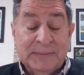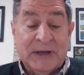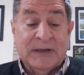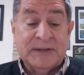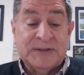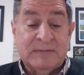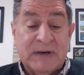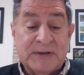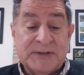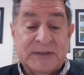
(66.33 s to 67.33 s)
because
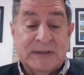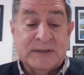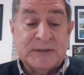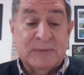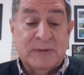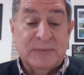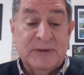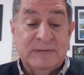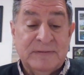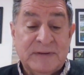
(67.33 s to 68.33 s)
of our sins, when
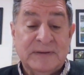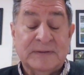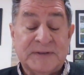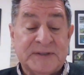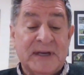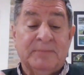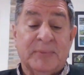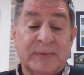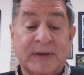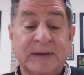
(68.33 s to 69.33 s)
we feel
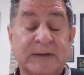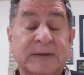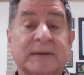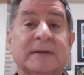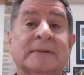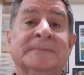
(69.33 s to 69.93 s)
separated,